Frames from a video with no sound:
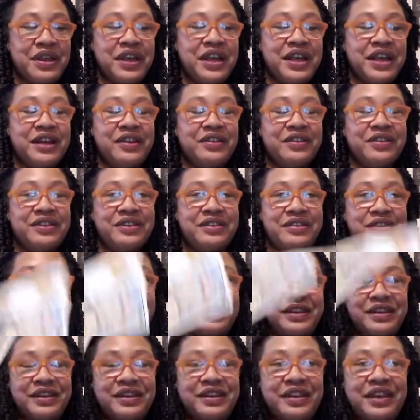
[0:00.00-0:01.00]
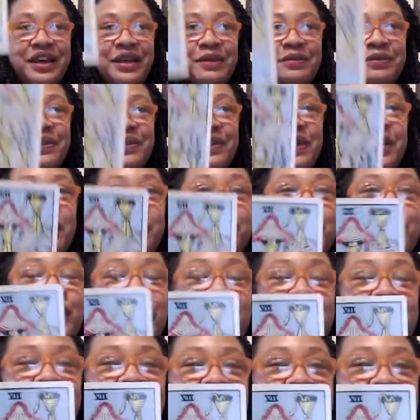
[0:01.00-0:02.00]
Here's the 10 of Cups.
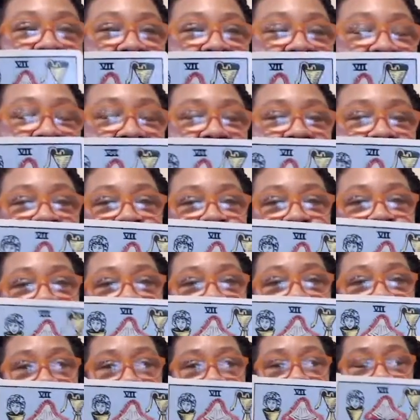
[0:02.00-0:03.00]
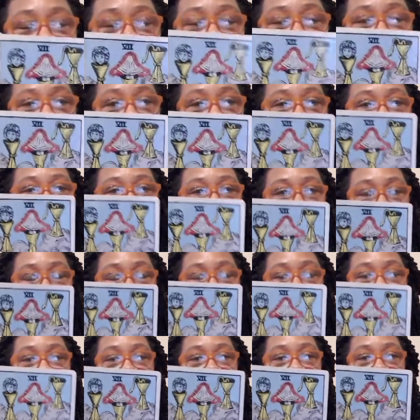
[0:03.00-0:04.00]
Whatever this is, you or
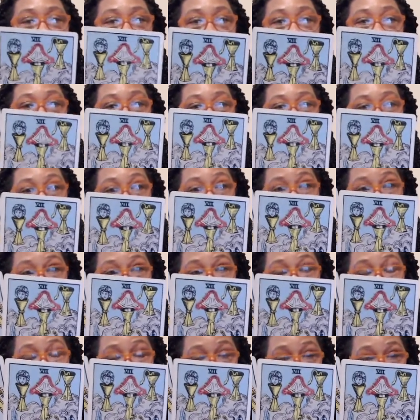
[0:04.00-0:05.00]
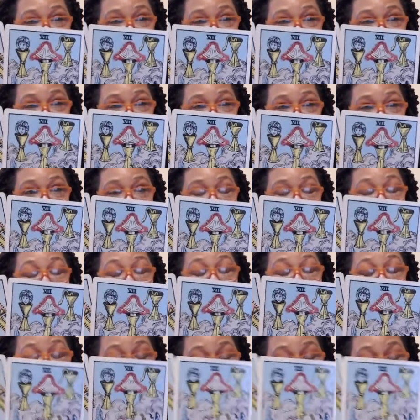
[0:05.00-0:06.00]
someone walked away from this.
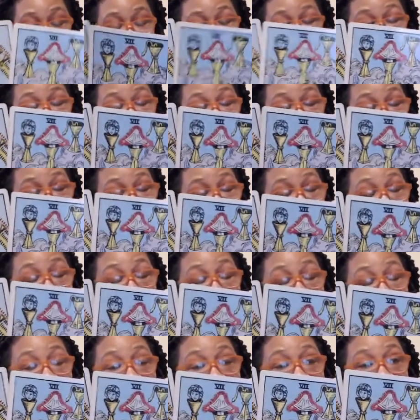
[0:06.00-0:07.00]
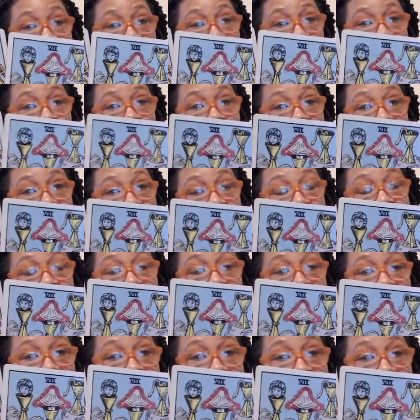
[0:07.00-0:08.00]
This was walked away from once
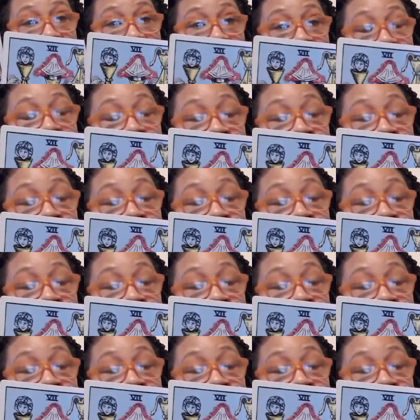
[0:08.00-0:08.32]
upon a time.